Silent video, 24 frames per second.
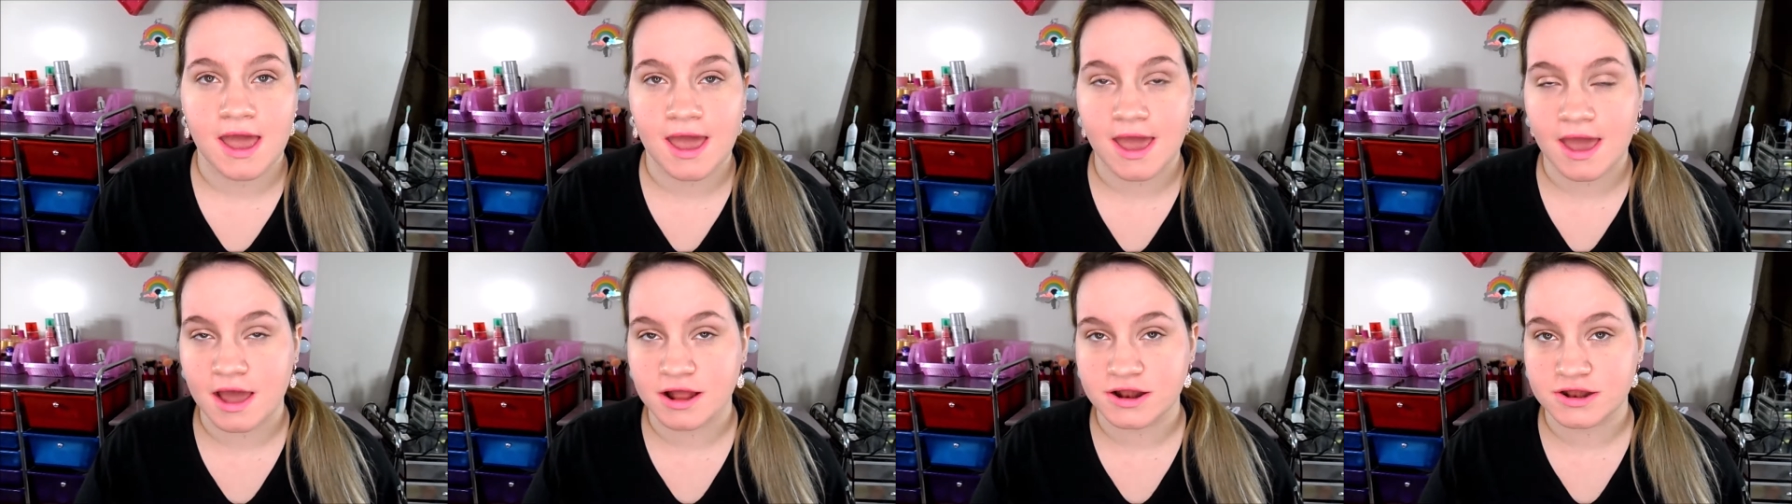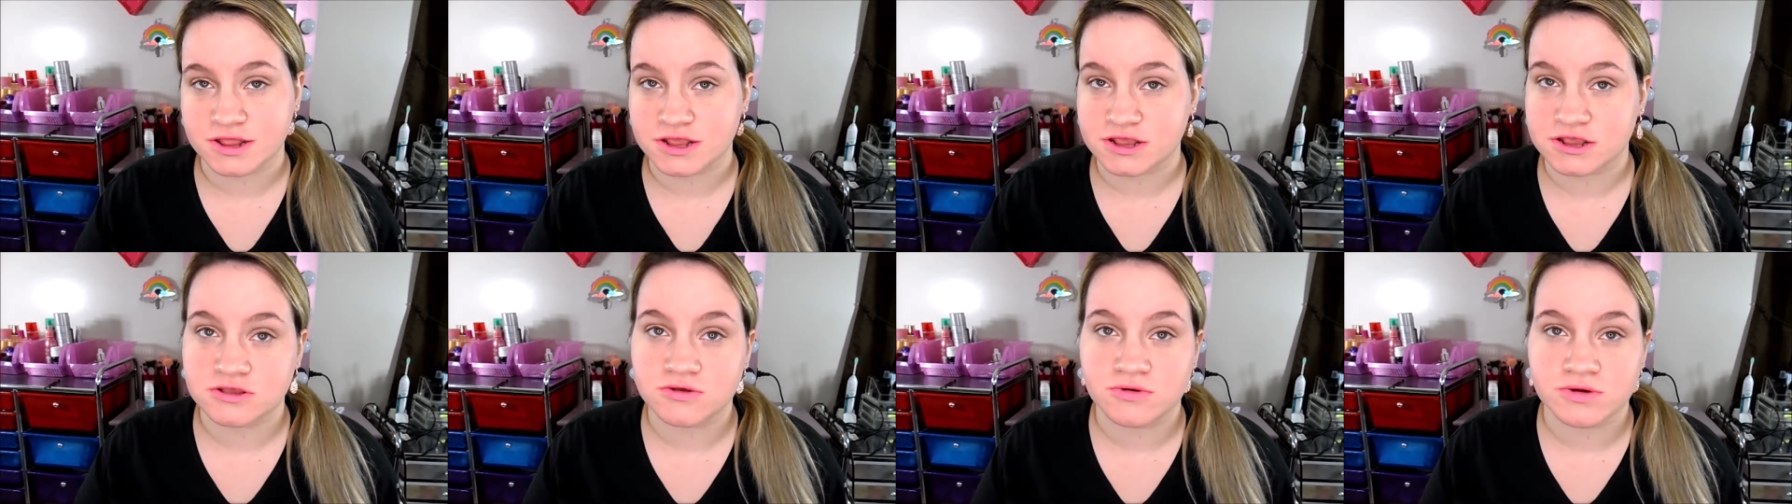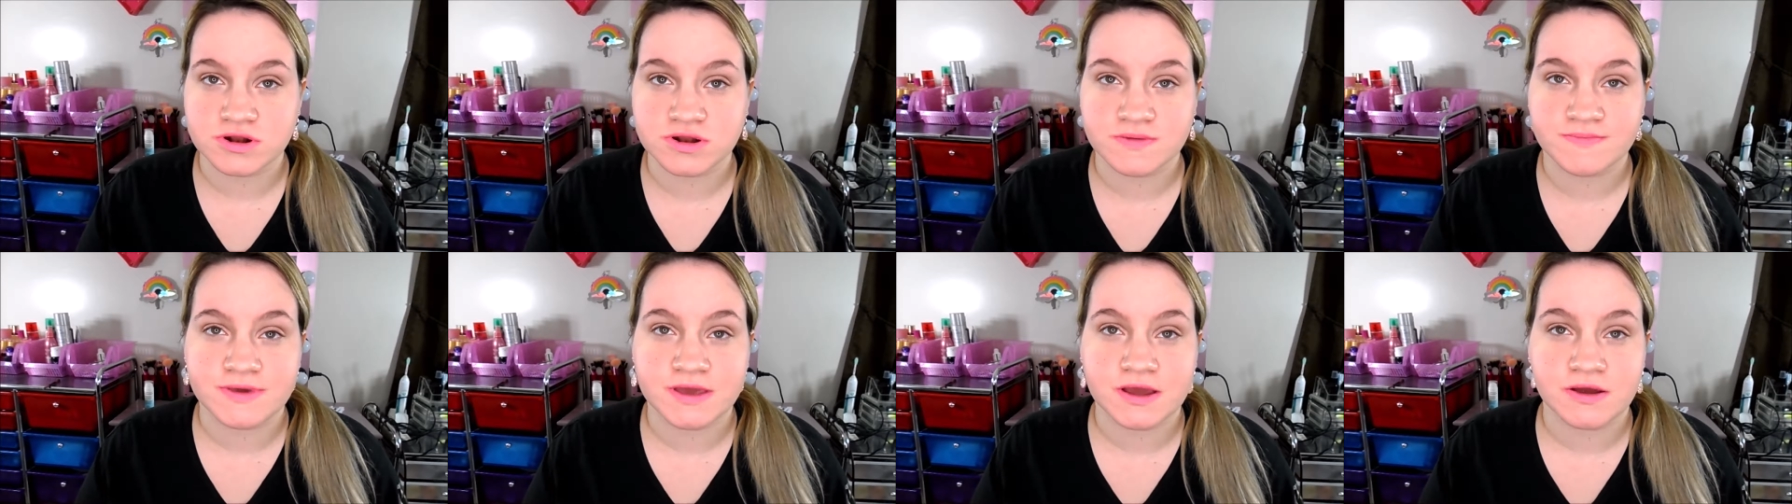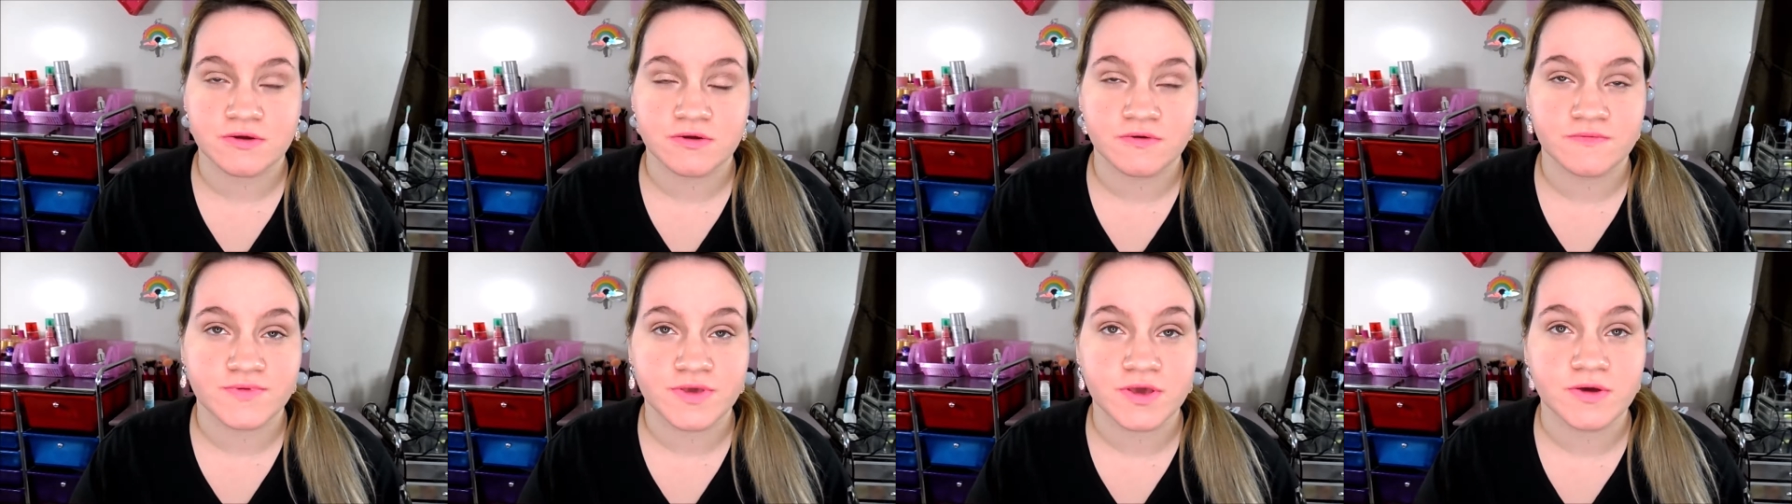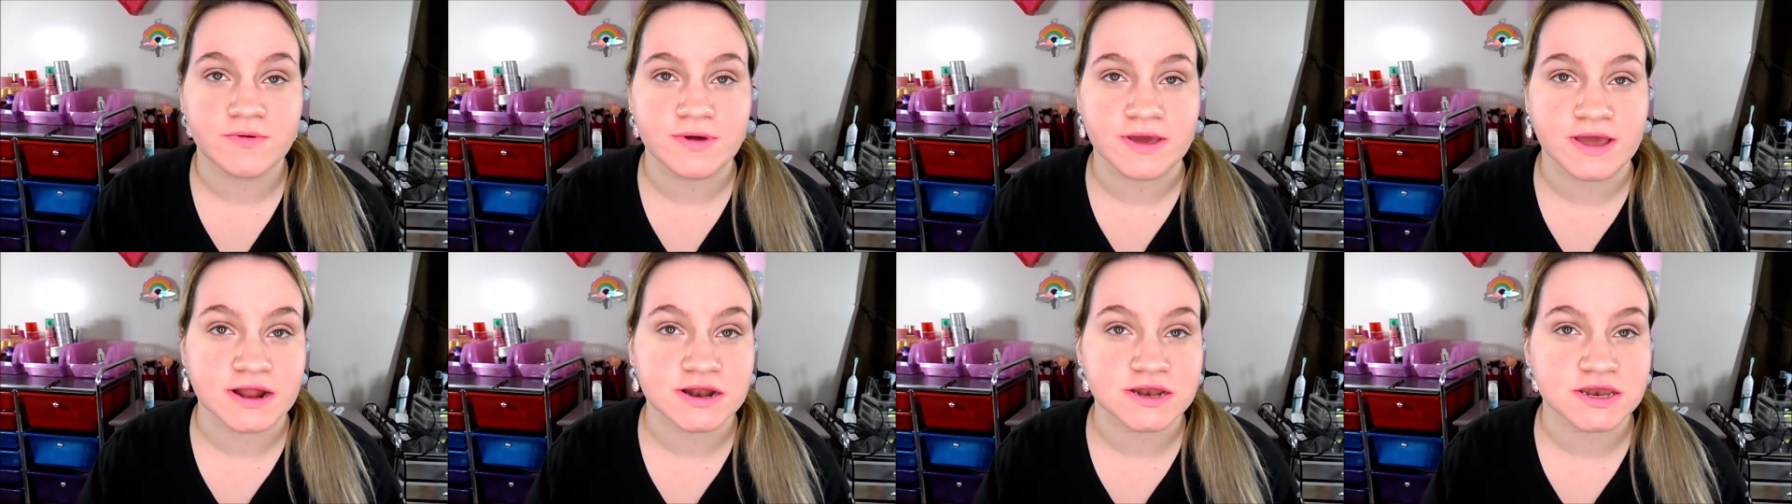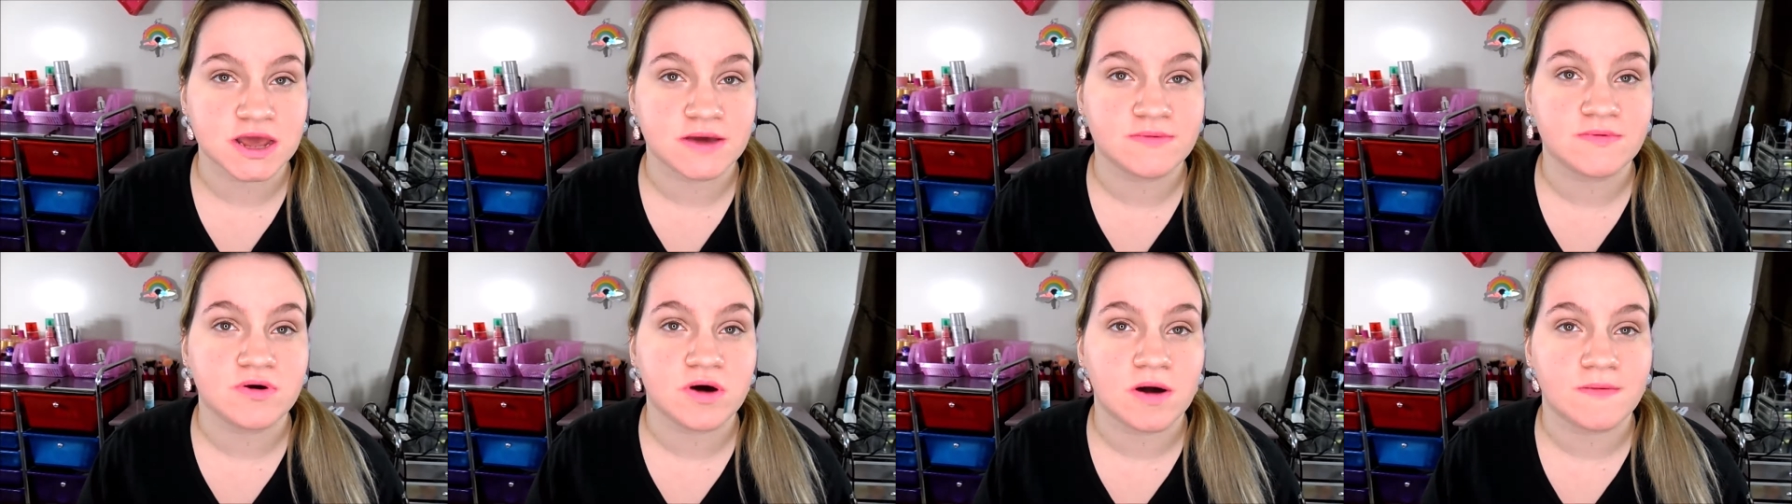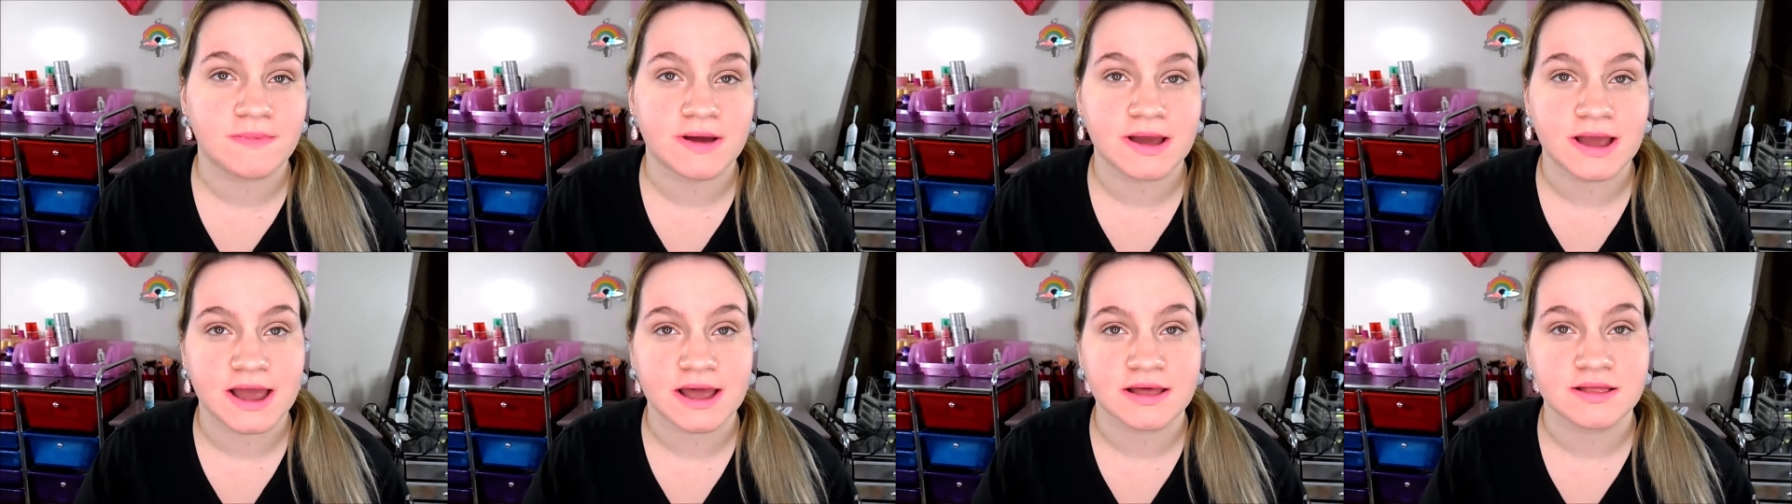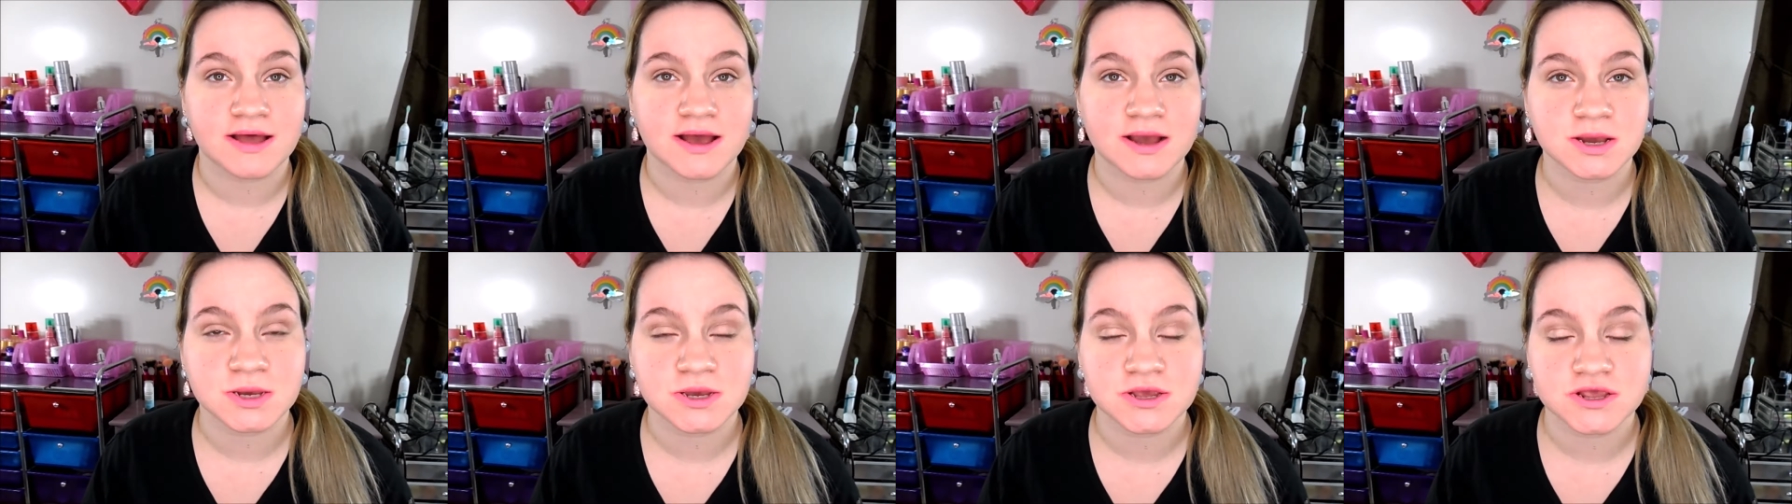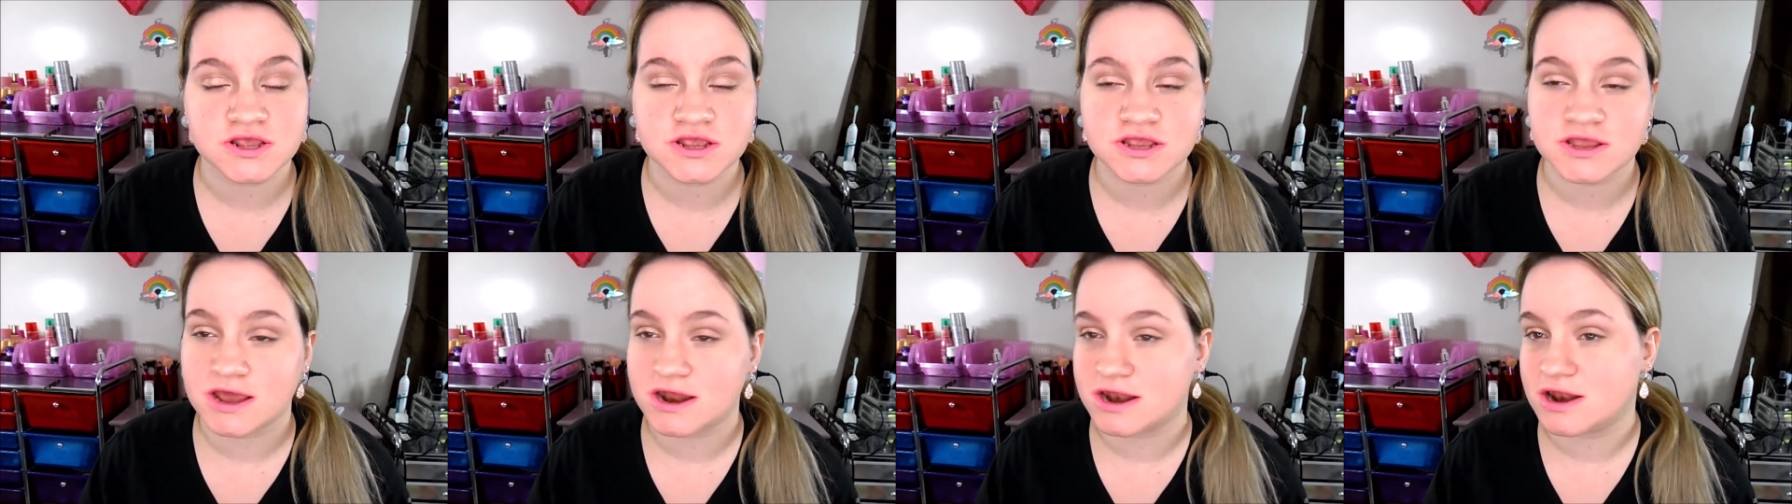And this is going to be a review and demo on my eyelashes.